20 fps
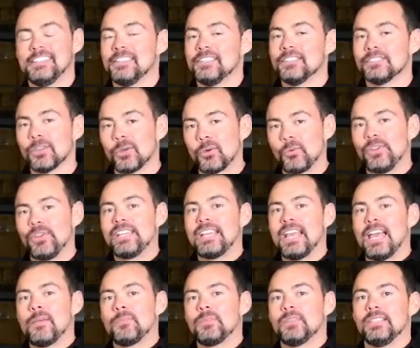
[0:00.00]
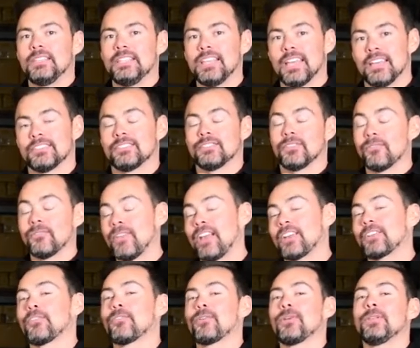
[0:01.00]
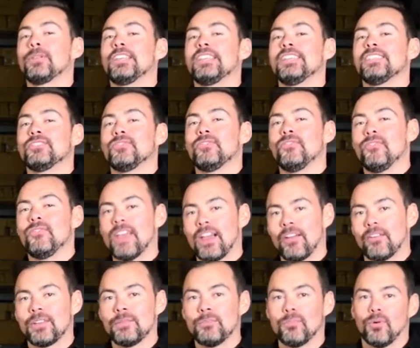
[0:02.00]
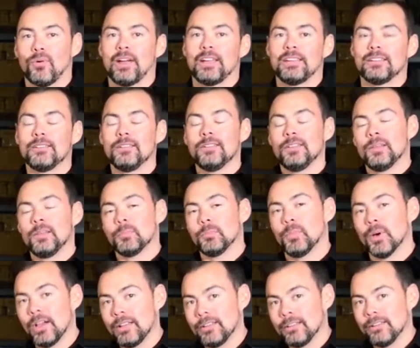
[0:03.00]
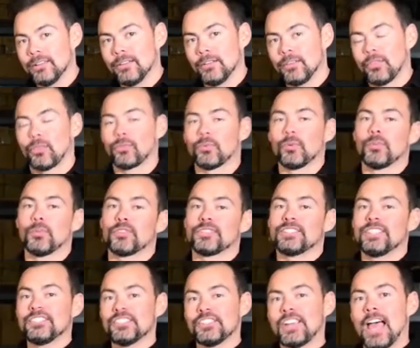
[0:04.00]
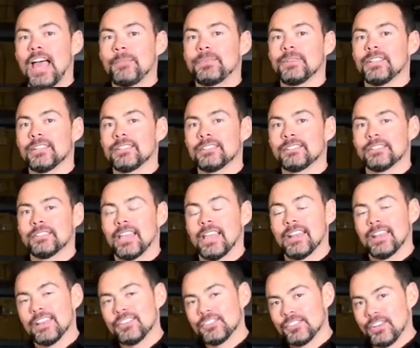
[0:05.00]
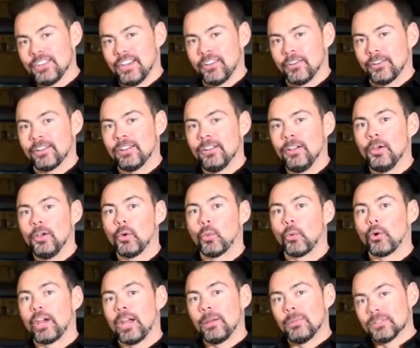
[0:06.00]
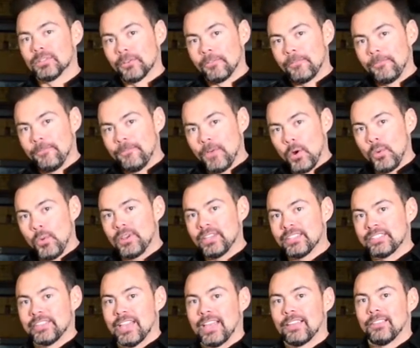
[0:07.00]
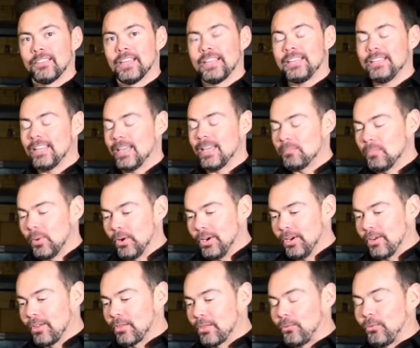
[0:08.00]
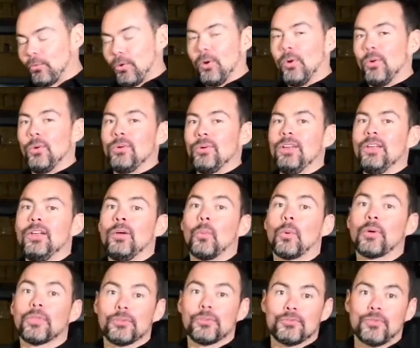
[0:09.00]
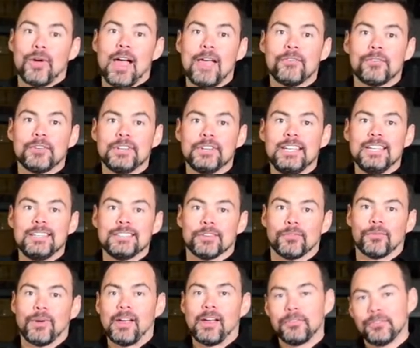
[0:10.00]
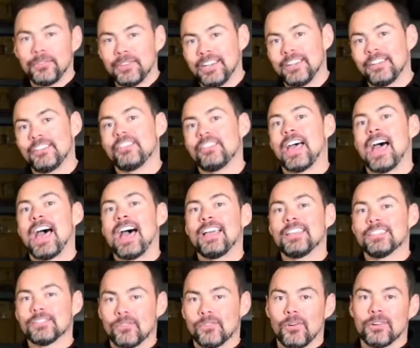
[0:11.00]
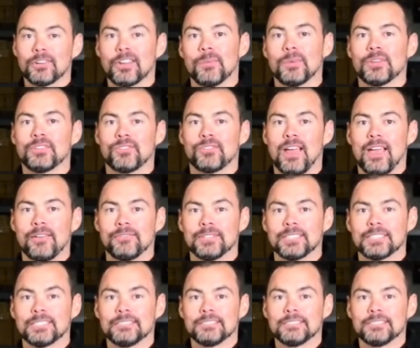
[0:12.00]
So to recap, yes, the Vector Grill is very bright, but through precision optics and engineering, we're able to focus that light and put it on the road where the driver needs it rather than into the eyes of oncoming traffic.